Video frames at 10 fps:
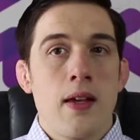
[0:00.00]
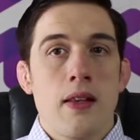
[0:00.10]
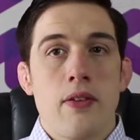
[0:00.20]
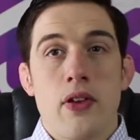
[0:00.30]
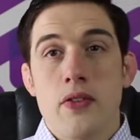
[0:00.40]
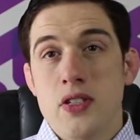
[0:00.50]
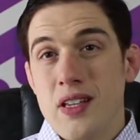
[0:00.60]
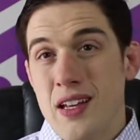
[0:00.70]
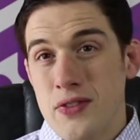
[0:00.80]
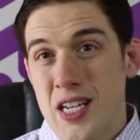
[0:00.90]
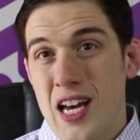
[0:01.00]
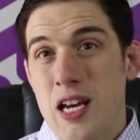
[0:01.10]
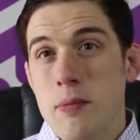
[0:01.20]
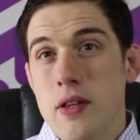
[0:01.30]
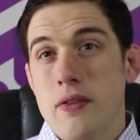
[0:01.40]
They've given us a lot of
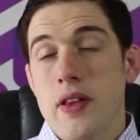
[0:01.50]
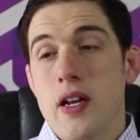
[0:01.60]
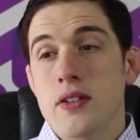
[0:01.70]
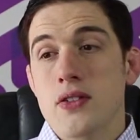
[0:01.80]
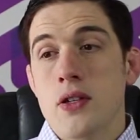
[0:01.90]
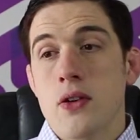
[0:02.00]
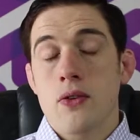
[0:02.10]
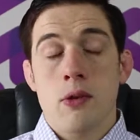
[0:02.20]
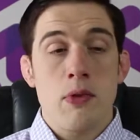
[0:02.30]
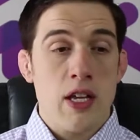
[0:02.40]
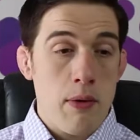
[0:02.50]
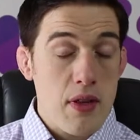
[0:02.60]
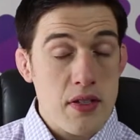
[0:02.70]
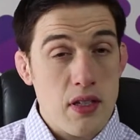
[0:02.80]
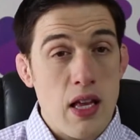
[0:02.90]
time, they've let us communicate with
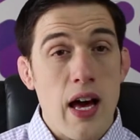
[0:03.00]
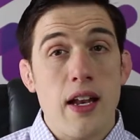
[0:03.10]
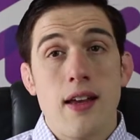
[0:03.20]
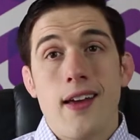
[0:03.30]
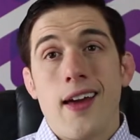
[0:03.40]
us a lot,